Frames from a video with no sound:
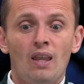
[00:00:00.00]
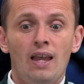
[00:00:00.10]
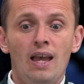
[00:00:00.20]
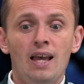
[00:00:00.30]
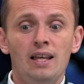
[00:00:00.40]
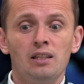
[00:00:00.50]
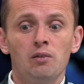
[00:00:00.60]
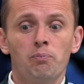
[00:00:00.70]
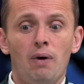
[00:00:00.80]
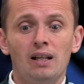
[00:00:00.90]
And
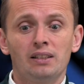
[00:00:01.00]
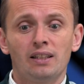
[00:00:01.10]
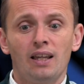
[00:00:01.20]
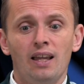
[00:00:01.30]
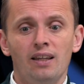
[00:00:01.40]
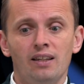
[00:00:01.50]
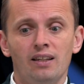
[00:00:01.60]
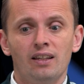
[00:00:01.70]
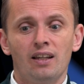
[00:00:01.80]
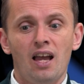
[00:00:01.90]

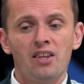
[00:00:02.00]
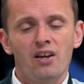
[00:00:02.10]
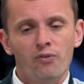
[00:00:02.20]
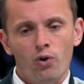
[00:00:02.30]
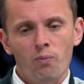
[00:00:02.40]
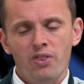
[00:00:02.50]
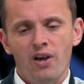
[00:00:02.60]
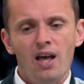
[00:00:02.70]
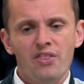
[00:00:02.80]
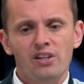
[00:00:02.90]
from
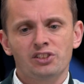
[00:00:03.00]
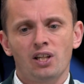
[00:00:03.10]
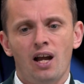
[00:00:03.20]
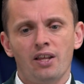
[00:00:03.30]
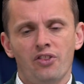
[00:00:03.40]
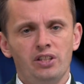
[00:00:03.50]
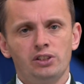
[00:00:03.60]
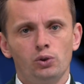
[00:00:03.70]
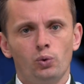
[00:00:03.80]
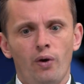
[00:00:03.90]
the other side,
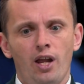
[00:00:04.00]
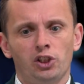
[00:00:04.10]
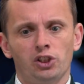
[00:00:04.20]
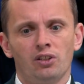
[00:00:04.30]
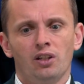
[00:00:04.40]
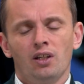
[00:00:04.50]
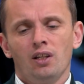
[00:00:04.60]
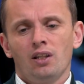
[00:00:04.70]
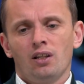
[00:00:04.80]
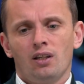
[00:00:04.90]
this situation
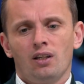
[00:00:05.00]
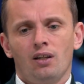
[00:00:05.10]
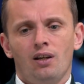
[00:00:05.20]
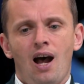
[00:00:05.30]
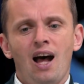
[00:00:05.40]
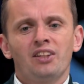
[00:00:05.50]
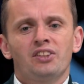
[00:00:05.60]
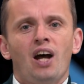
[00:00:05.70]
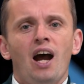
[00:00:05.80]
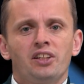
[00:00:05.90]

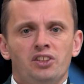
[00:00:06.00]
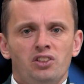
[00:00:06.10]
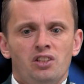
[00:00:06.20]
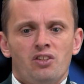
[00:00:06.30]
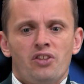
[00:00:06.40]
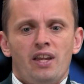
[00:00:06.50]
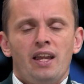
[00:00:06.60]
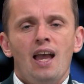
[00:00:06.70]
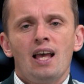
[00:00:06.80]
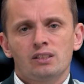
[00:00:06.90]
untightening the
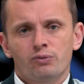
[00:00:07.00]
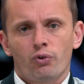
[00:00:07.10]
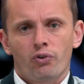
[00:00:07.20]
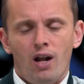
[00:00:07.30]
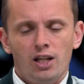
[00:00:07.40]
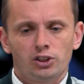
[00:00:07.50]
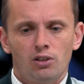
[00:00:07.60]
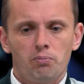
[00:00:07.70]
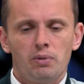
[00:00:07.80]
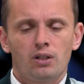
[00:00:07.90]
hands for
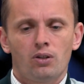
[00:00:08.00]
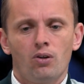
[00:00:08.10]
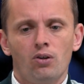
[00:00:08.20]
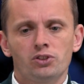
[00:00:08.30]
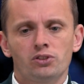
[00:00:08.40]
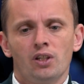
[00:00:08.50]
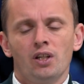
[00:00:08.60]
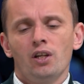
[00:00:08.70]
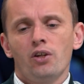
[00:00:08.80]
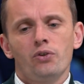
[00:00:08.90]
Russia, because
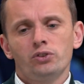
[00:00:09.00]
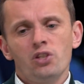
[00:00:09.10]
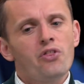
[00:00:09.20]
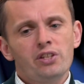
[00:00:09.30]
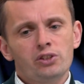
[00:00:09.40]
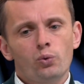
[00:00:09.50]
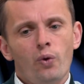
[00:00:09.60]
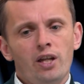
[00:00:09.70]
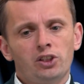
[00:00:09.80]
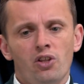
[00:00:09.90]
using this
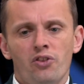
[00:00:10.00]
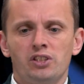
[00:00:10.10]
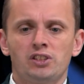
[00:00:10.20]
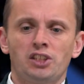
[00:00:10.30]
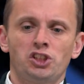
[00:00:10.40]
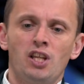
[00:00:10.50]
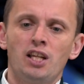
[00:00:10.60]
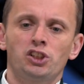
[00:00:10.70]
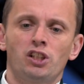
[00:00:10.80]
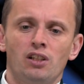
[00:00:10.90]
situation, this
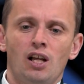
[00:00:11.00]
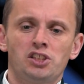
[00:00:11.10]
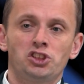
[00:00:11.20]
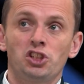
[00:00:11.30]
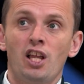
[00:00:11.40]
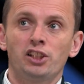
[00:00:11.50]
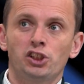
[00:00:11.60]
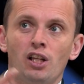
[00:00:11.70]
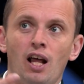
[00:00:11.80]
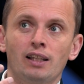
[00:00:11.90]

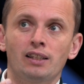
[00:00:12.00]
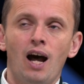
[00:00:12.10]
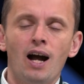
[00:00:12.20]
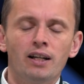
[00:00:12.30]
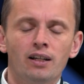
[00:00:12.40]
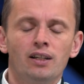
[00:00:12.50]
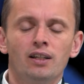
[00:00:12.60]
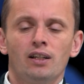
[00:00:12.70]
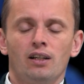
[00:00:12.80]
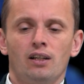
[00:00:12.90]
assassination attack
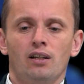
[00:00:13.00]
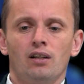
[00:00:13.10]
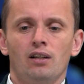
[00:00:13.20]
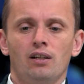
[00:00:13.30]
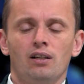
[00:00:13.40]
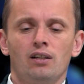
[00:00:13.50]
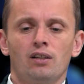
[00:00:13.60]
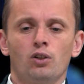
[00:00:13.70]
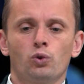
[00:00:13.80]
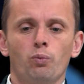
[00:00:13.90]

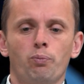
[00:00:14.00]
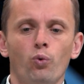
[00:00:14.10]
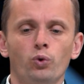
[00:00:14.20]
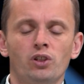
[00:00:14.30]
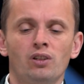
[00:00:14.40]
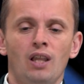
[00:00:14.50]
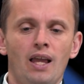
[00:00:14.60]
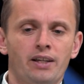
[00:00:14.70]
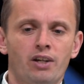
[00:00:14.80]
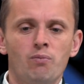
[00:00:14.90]
to Putin,
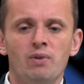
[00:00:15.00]
like